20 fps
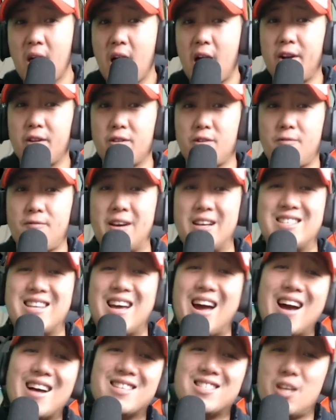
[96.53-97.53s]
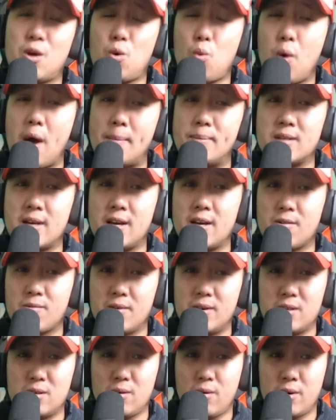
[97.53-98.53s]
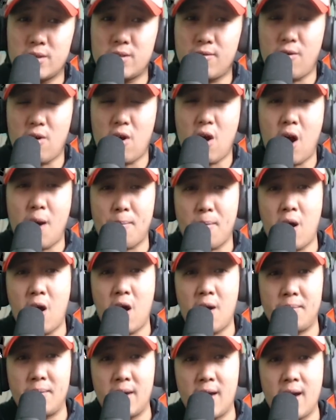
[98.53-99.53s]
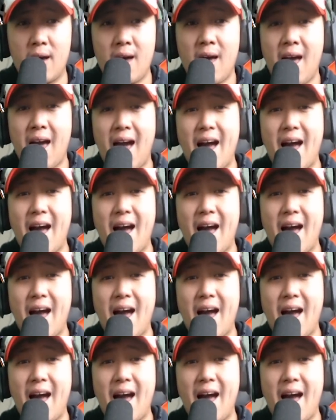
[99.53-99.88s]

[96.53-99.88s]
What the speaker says: another fantastic website resource for Opera Omnia,